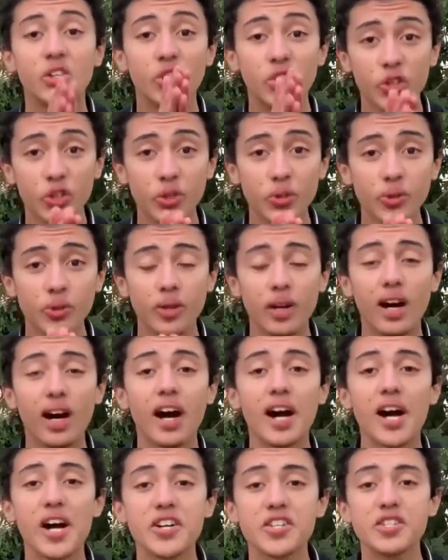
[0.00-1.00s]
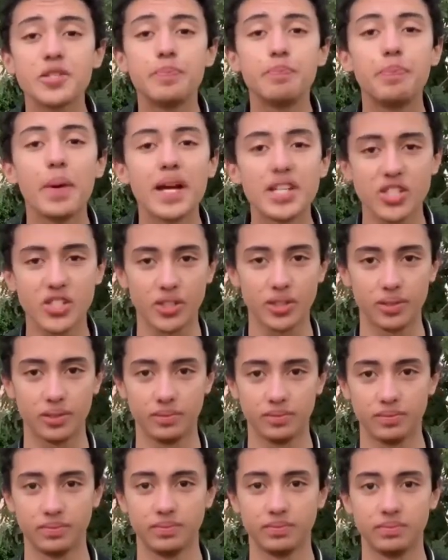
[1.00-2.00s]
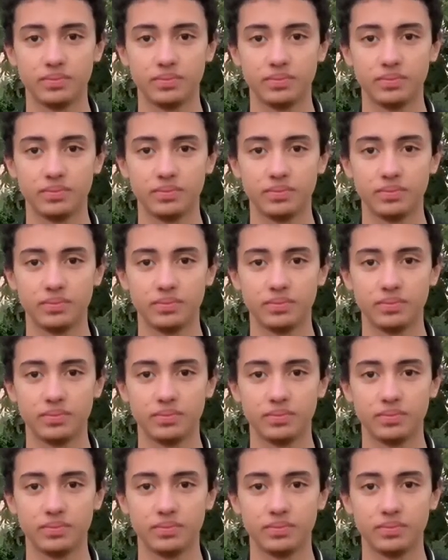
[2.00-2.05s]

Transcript: You are special,